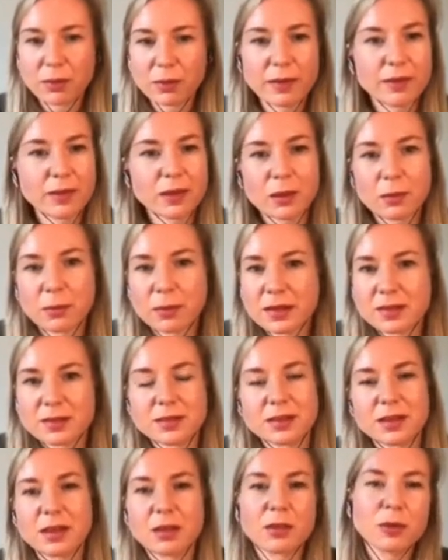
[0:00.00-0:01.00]
Just as you
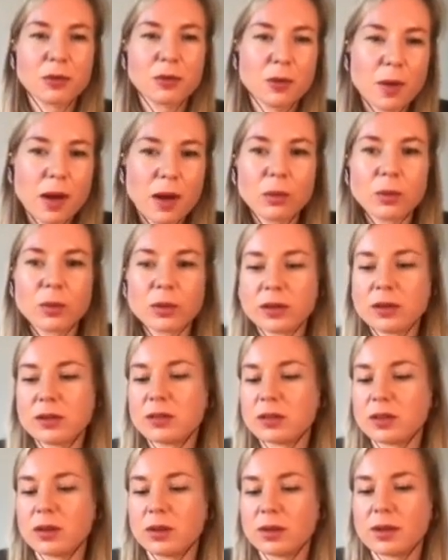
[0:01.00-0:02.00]
know, I kind of would
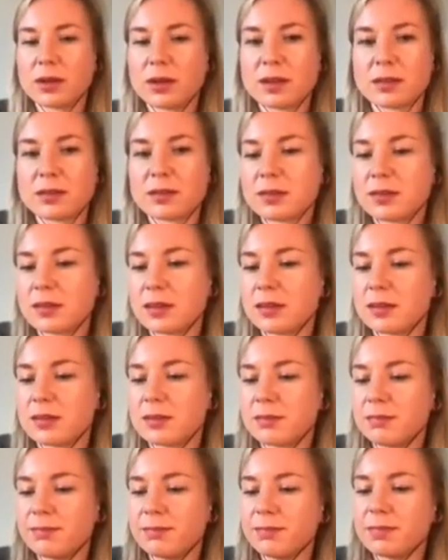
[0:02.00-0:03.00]
always say to start
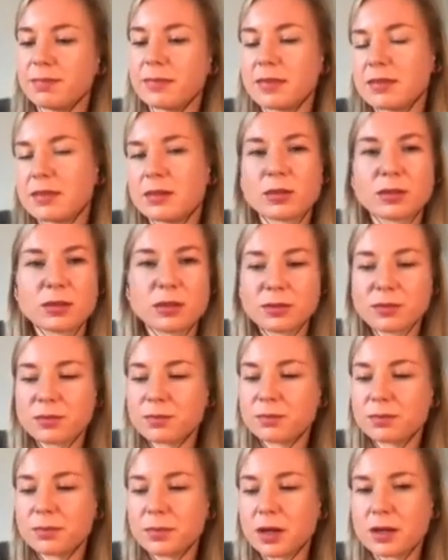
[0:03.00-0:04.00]
small. Like if there's an
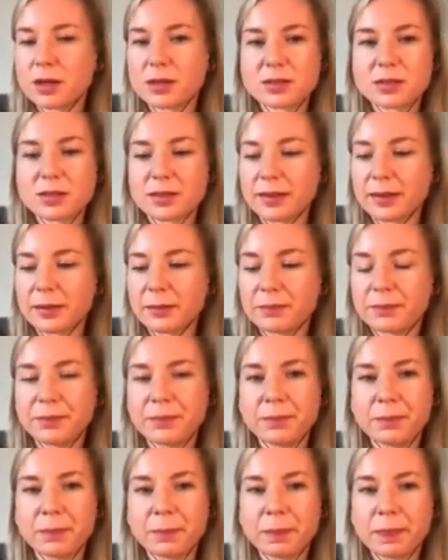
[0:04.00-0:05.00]
administration that
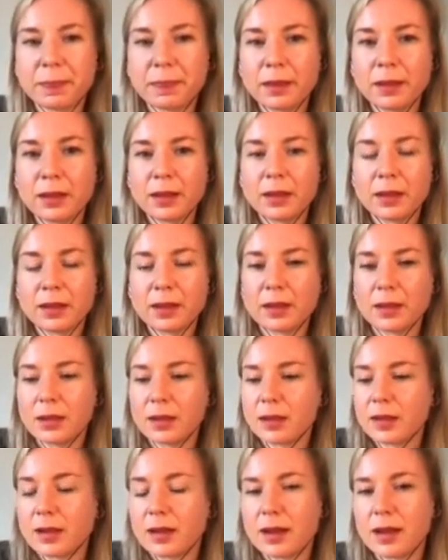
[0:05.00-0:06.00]
hasn't
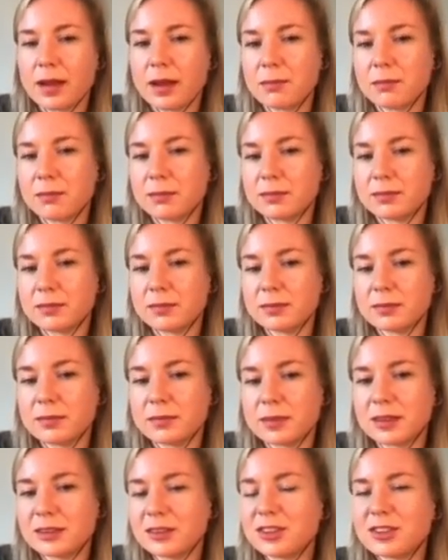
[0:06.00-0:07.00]
really got
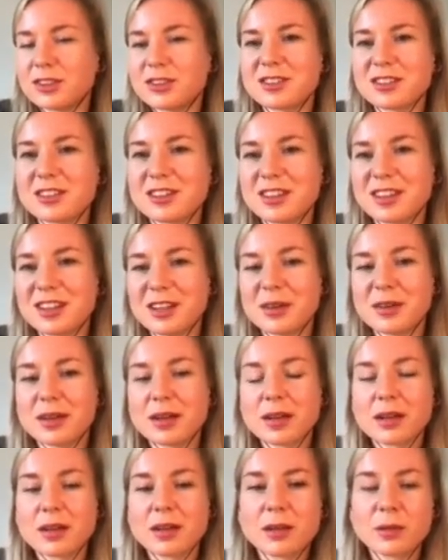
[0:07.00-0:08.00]
experience implementing
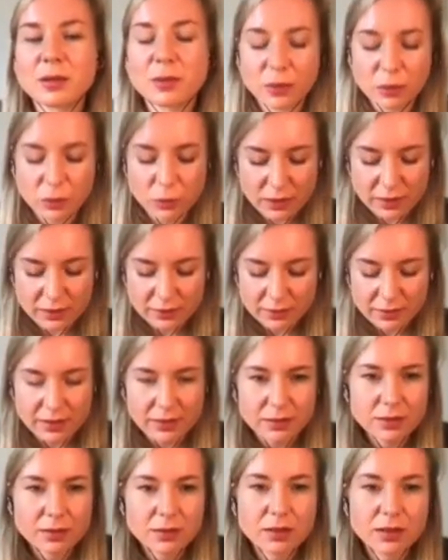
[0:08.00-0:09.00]
open source,
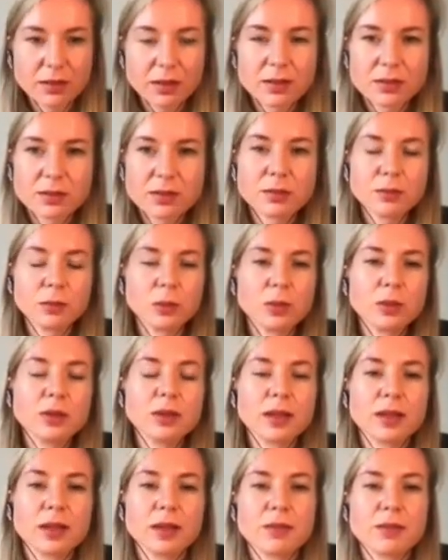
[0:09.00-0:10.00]
is to
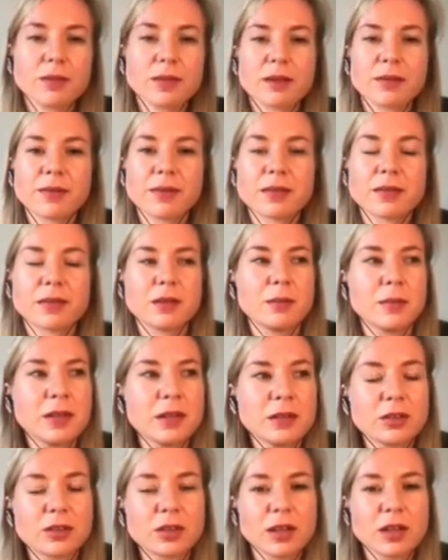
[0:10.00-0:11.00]
try not to start
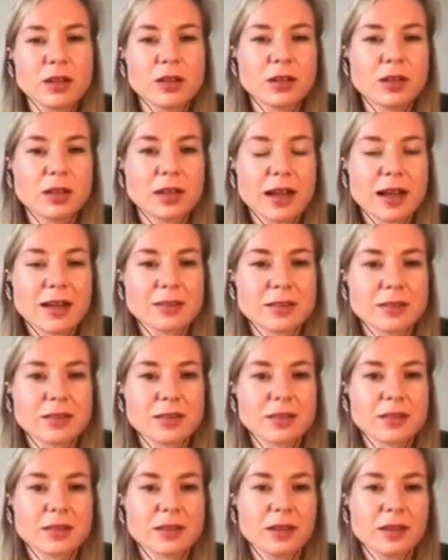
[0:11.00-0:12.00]
by
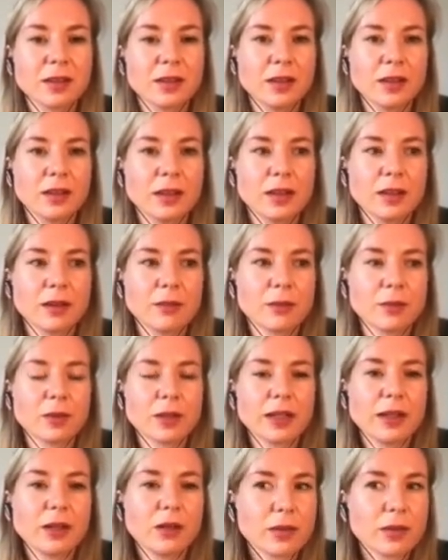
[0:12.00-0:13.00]
implementing something that was
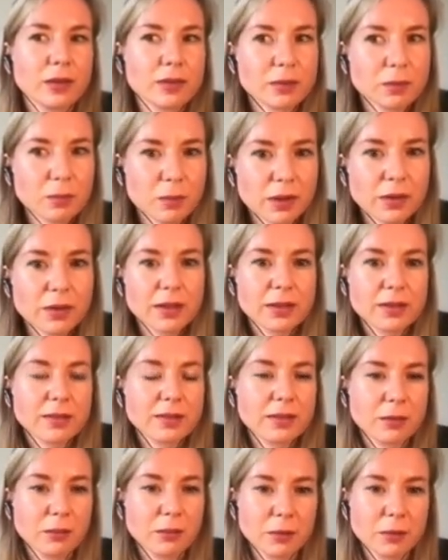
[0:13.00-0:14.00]
going to affect
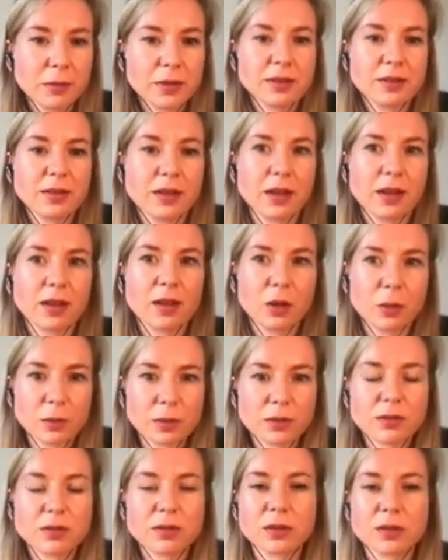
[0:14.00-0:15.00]
every citizen in the long
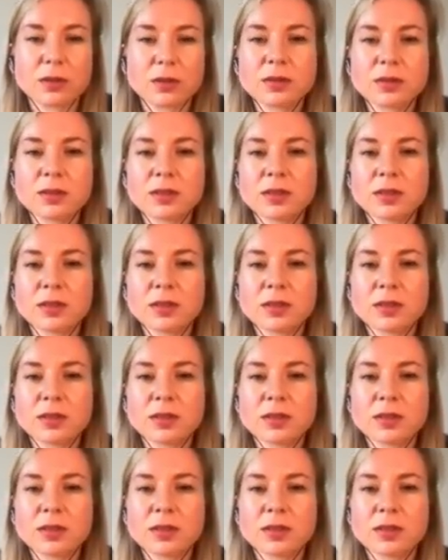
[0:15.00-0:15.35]
term.